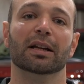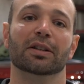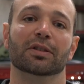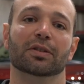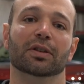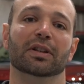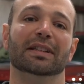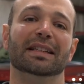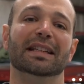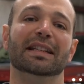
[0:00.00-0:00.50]

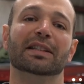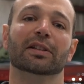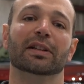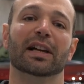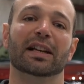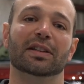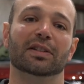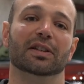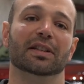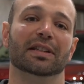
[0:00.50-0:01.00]
So the diesel
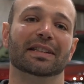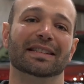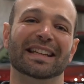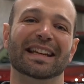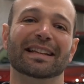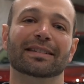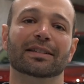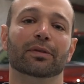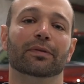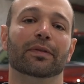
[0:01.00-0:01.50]
has a
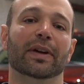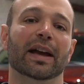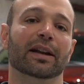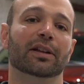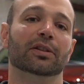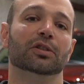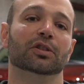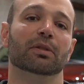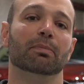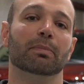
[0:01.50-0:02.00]
distinct
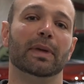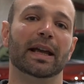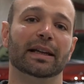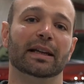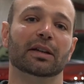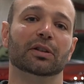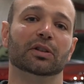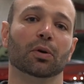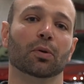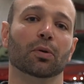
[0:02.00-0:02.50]
advantage in
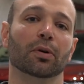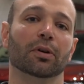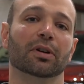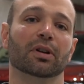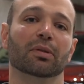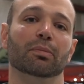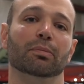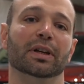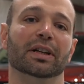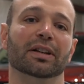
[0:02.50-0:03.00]
making torque
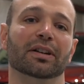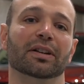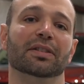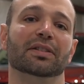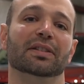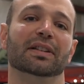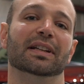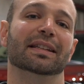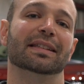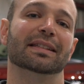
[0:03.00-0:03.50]

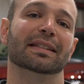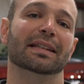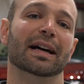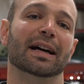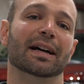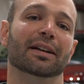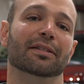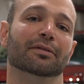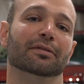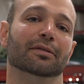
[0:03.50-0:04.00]
because it's
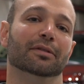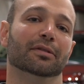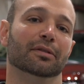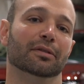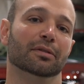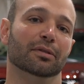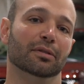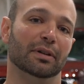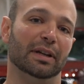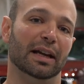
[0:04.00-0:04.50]
not
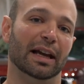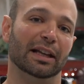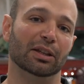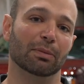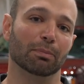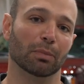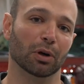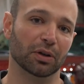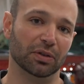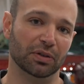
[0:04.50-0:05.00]
at the
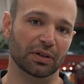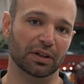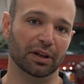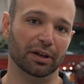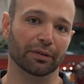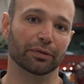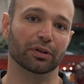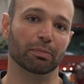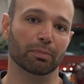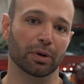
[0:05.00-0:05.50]
mercy
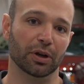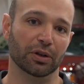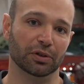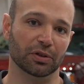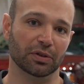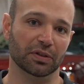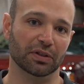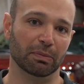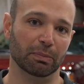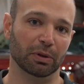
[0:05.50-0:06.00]
of
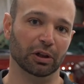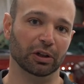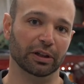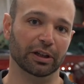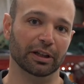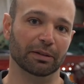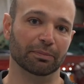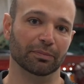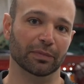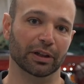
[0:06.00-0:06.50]
combustion
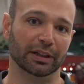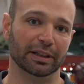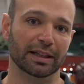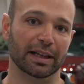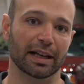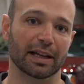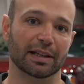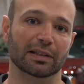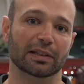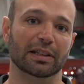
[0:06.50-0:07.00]
stability like a
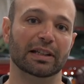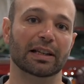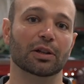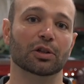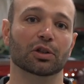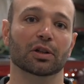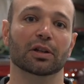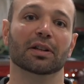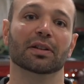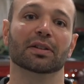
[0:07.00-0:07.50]
gasoline
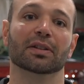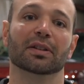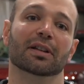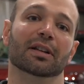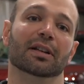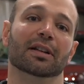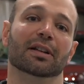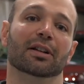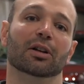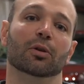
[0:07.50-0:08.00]
engine is.
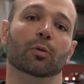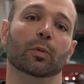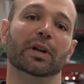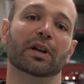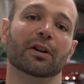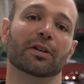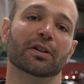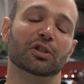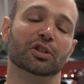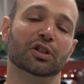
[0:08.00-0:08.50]
We
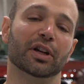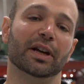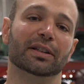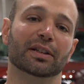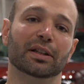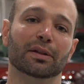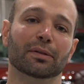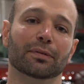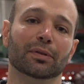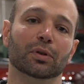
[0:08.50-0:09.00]
are
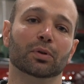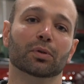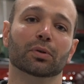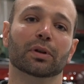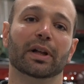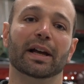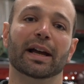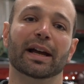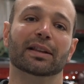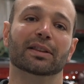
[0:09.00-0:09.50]
injecting
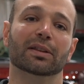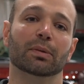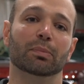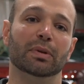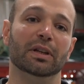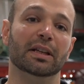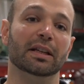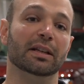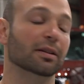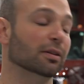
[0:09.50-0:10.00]
fuel at the
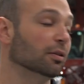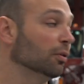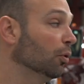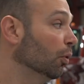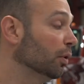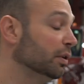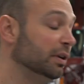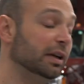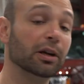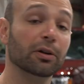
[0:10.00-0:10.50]
peak
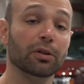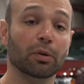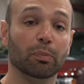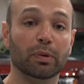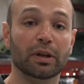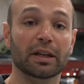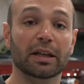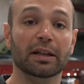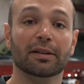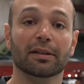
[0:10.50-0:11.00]
or near the
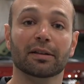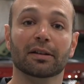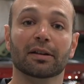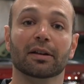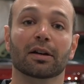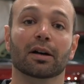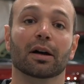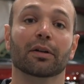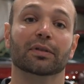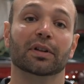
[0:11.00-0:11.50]
peak
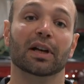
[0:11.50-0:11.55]
of